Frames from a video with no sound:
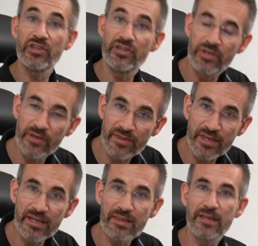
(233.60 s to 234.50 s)
Do you
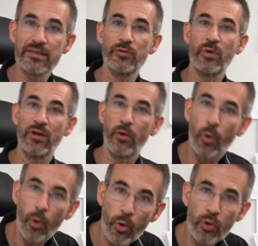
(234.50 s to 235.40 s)
think that it will
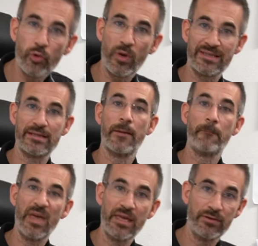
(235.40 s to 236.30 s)
always
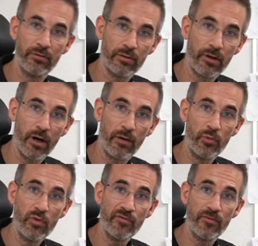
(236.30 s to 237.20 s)
make your car
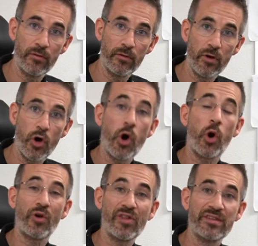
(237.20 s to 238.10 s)
move,
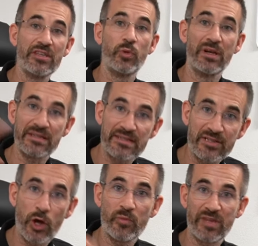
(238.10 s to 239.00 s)
or that it will
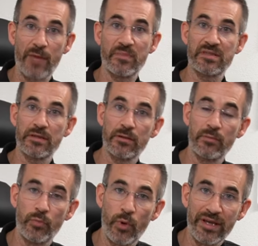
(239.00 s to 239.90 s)
sometimes
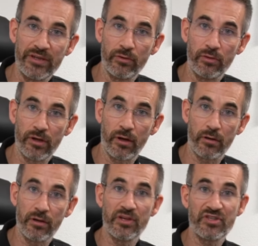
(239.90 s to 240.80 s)
break your car,
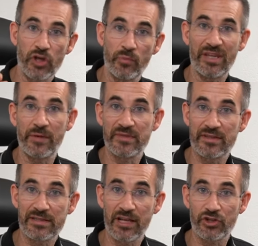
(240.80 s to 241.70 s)
sometimes
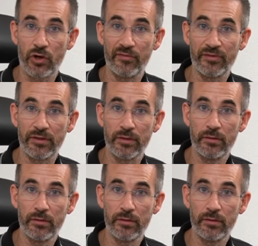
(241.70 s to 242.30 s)
slash often?